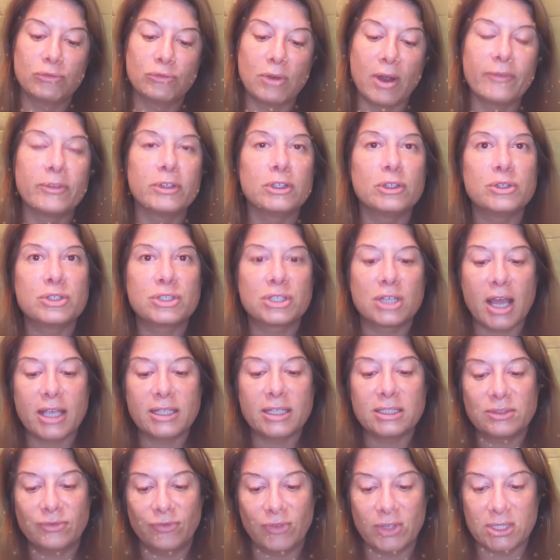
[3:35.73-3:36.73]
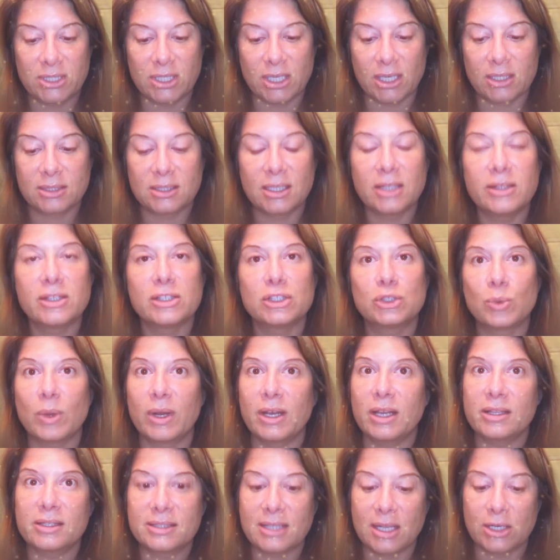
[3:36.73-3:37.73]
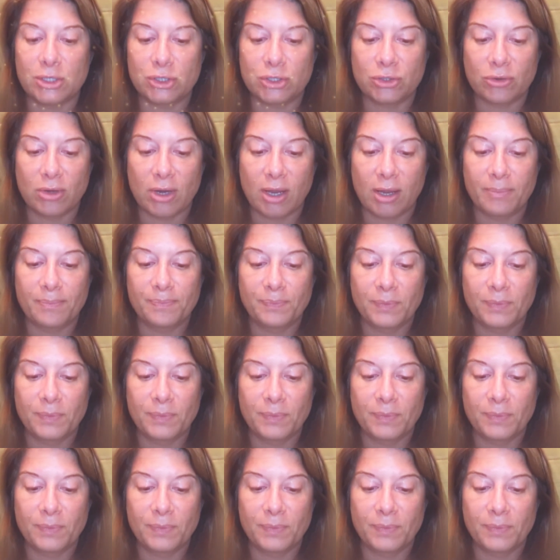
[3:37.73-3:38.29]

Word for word: revolutionized physics in the 20th century.